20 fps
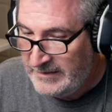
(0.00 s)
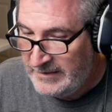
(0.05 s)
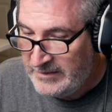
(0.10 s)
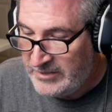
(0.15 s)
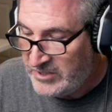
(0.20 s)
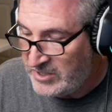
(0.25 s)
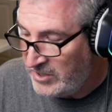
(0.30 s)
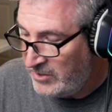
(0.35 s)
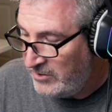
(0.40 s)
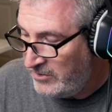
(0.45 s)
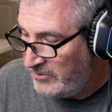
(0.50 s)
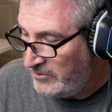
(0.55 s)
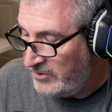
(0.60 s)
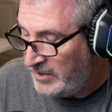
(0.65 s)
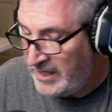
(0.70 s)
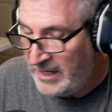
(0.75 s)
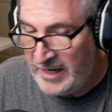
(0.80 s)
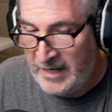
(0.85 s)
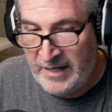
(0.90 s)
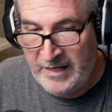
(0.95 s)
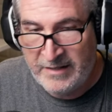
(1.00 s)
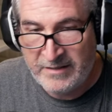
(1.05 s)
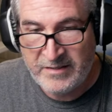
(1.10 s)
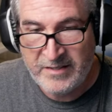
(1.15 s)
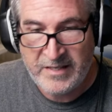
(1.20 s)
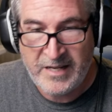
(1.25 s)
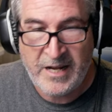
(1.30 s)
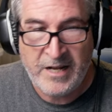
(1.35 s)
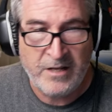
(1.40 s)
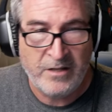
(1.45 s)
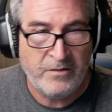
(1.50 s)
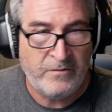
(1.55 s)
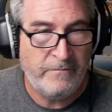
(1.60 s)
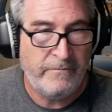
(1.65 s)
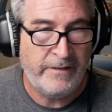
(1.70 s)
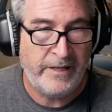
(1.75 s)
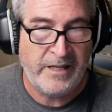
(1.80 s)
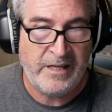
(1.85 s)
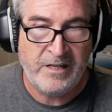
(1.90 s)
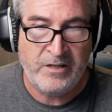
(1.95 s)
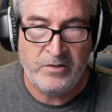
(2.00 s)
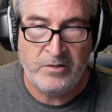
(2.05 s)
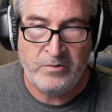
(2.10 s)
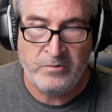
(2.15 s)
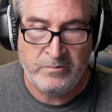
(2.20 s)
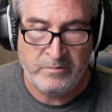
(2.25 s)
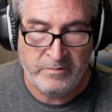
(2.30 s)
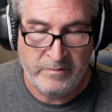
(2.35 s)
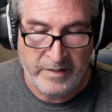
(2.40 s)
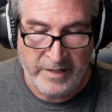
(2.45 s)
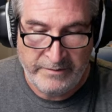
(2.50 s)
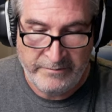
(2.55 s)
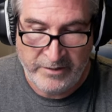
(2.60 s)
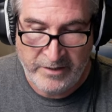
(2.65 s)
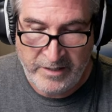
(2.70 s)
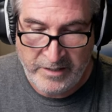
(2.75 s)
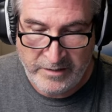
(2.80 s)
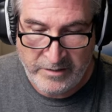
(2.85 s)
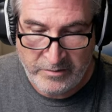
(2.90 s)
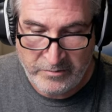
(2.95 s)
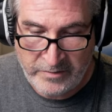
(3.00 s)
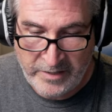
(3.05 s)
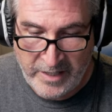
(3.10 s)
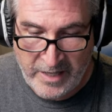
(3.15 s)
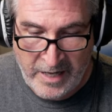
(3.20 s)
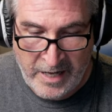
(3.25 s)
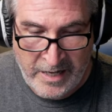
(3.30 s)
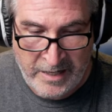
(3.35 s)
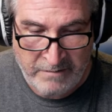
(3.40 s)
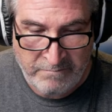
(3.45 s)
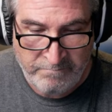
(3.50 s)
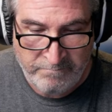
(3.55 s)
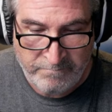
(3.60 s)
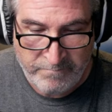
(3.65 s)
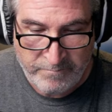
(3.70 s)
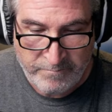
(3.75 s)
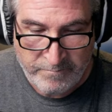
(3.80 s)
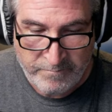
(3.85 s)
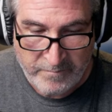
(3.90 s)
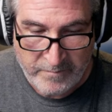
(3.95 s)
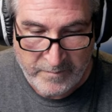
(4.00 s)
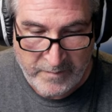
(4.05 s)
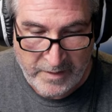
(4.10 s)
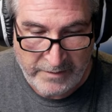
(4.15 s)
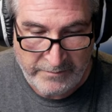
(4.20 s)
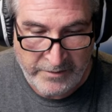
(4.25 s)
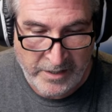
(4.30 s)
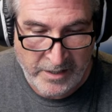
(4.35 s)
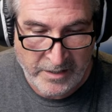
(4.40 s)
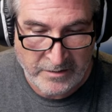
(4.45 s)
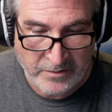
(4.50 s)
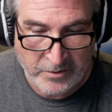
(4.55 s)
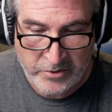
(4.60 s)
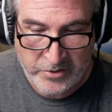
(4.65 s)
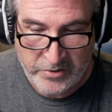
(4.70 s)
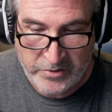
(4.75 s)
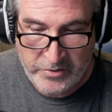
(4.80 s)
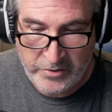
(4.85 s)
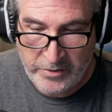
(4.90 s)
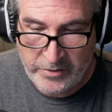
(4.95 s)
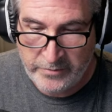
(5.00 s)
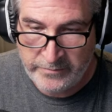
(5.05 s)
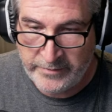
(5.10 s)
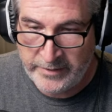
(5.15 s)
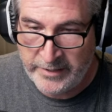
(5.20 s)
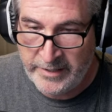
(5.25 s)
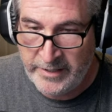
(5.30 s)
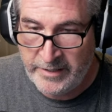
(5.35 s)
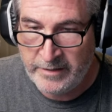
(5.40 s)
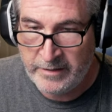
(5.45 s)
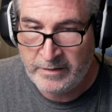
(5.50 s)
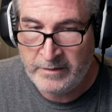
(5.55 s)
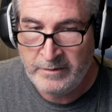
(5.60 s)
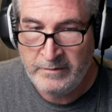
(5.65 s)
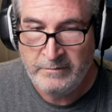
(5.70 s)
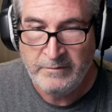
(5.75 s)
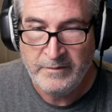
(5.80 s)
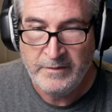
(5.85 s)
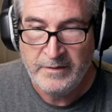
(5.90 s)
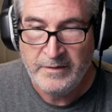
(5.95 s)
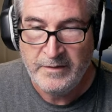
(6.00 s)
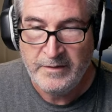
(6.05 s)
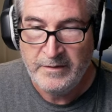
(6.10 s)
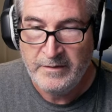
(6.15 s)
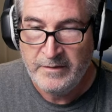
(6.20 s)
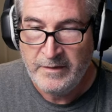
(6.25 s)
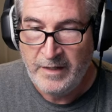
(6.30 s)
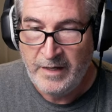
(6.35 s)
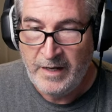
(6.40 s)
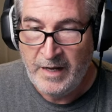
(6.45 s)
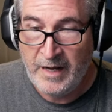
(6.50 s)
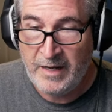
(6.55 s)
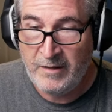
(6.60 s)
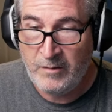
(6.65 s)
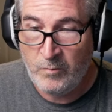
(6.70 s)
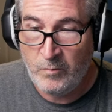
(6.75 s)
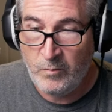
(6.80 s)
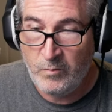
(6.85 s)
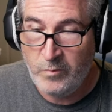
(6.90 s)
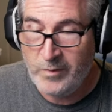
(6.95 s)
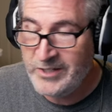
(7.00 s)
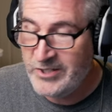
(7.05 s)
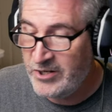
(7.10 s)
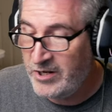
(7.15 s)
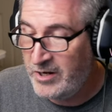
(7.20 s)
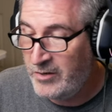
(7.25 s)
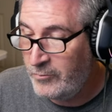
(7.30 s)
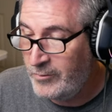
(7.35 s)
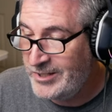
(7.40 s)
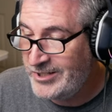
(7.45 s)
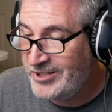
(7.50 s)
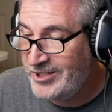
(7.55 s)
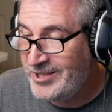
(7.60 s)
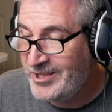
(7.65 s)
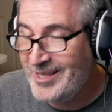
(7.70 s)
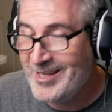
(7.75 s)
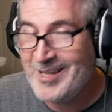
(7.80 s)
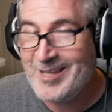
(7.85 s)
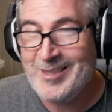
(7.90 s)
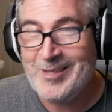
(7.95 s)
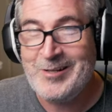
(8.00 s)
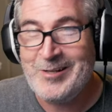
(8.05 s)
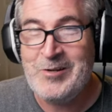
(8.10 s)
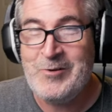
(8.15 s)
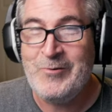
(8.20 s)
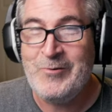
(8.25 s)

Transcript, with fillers: So, sound, video, everything okay? Everything looks good over here. What'd you think of the new